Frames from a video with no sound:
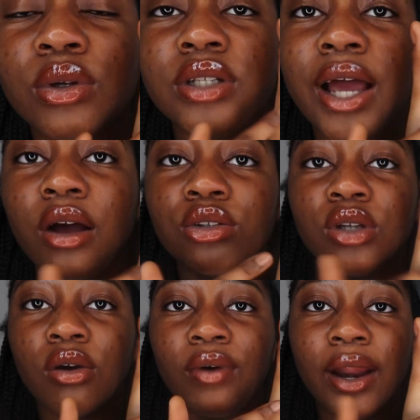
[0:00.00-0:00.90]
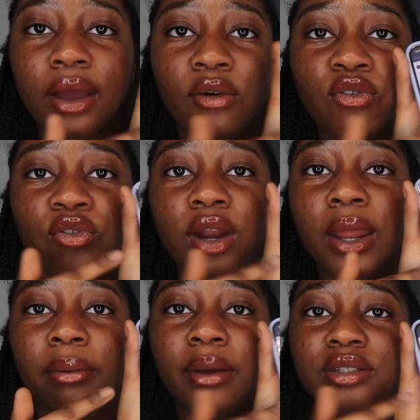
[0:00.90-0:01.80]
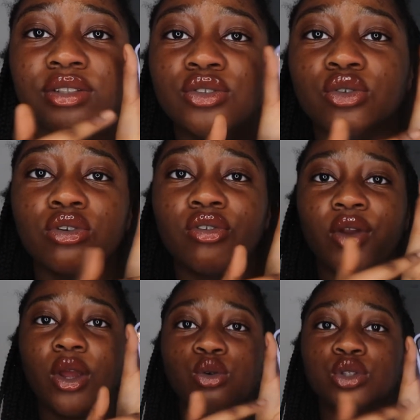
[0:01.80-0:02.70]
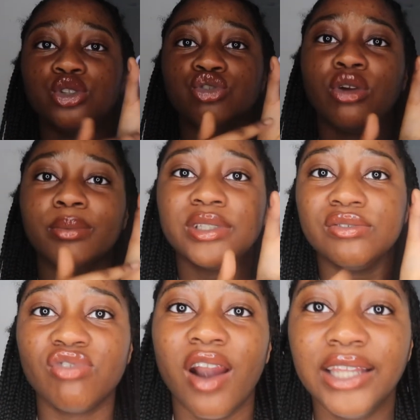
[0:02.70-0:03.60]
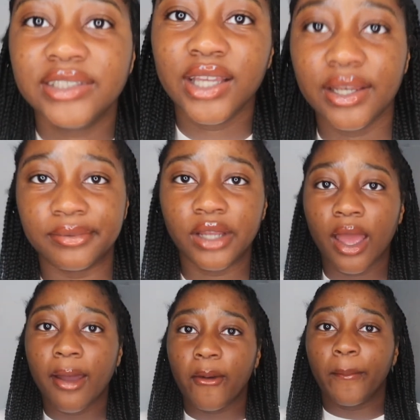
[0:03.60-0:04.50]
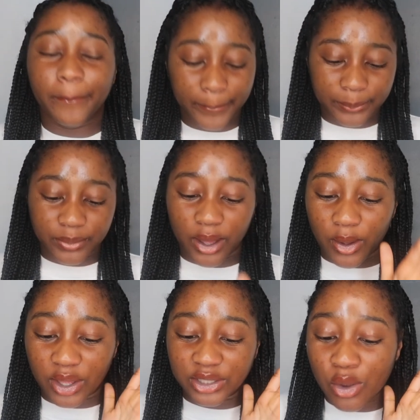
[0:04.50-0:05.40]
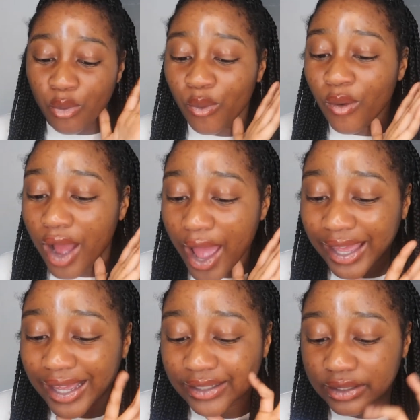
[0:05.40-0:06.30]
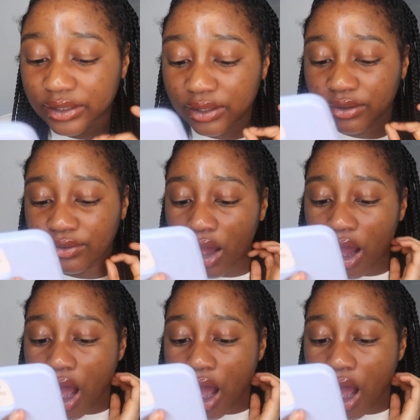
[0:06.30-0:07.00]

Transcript: how to write a flipping story or descriptive writing. Because why is this?